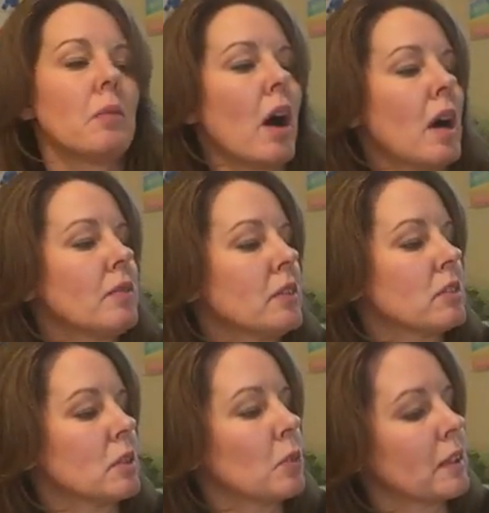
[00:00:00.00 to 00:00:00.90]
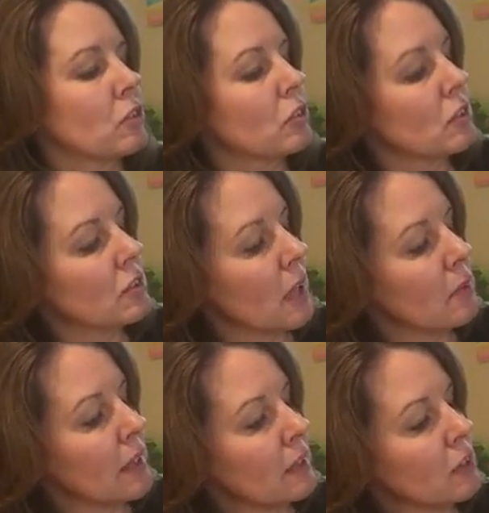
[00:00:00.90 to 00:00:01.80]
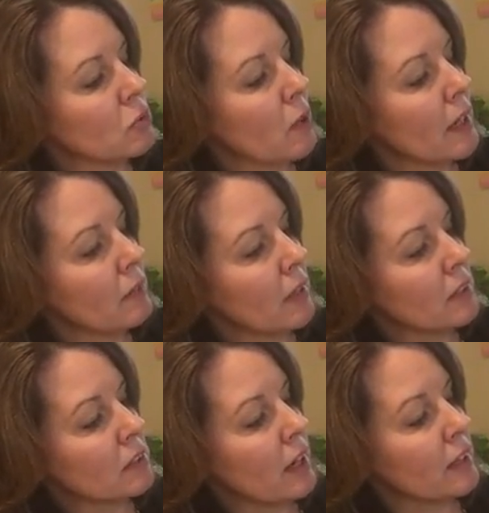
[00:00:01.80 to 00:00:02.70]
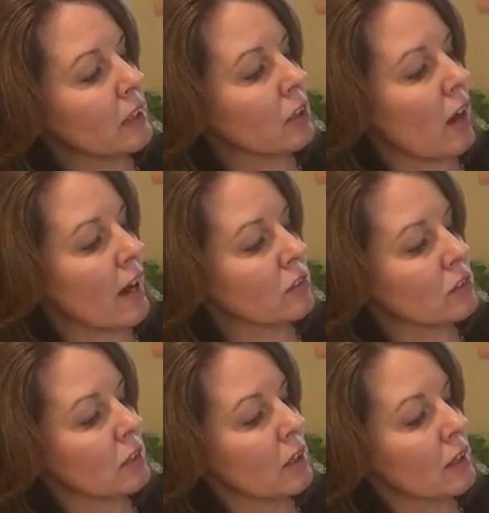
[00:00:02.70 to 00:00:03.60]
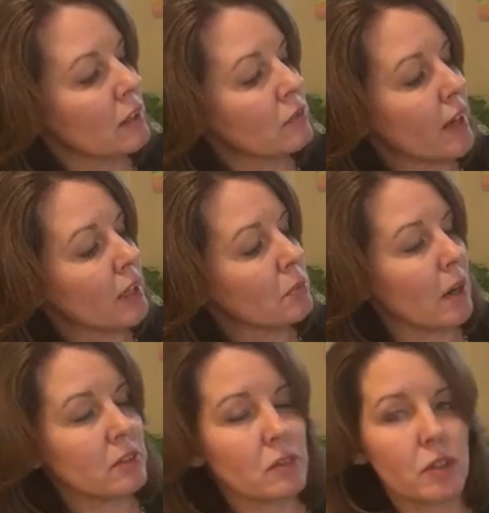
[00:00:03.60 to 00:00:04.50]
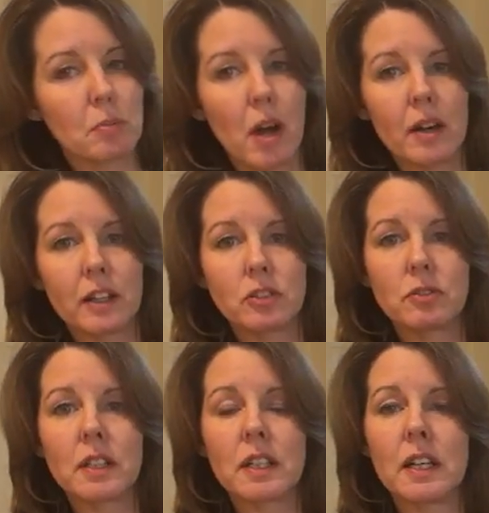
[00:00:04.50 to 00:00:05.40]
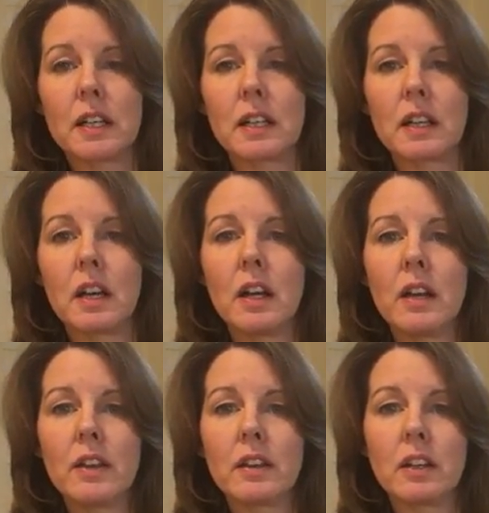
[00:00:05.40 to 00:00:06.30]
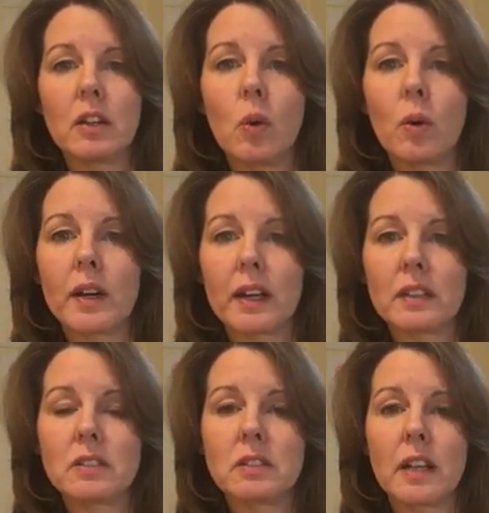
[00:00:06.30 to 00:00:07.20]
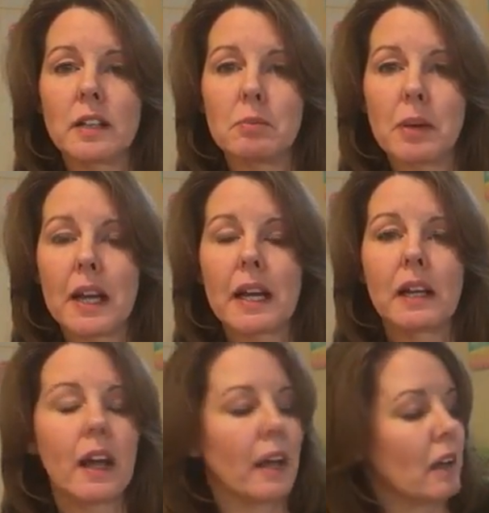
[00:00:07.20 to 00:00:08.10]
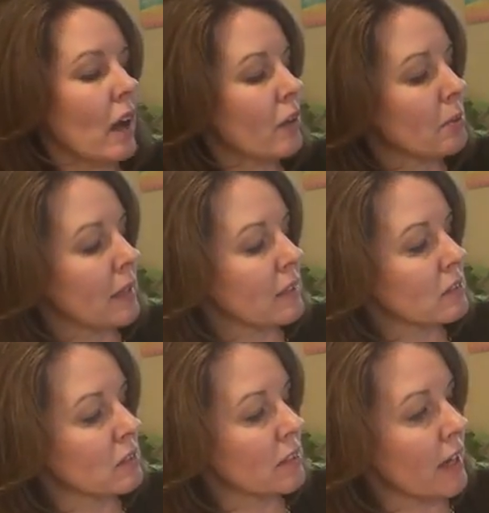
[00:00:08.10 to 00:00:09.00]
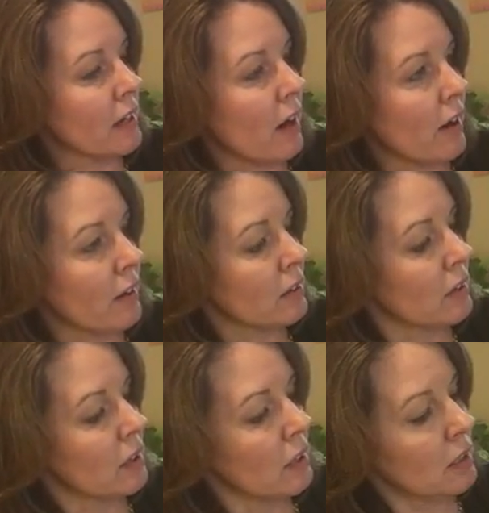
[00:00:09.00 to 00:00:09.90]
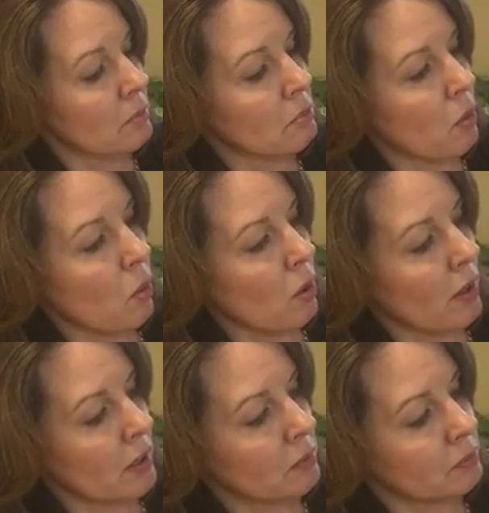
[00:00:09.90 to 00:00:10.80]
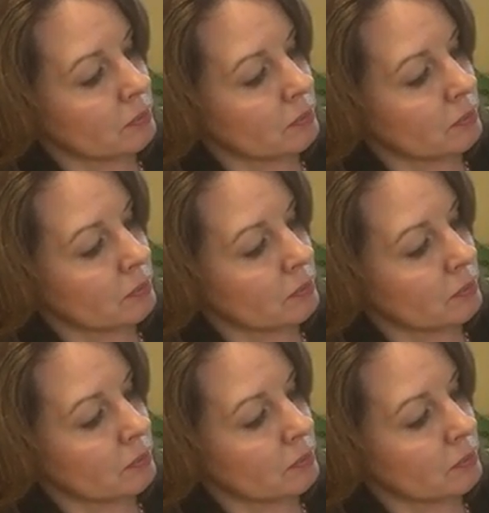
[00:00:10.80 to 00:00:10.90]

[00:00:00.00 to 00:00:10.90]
Obviously, when the chi's coming in this way, it's cutting across the vital parts of your body. It's really hitting the organs and the brain and other places that are more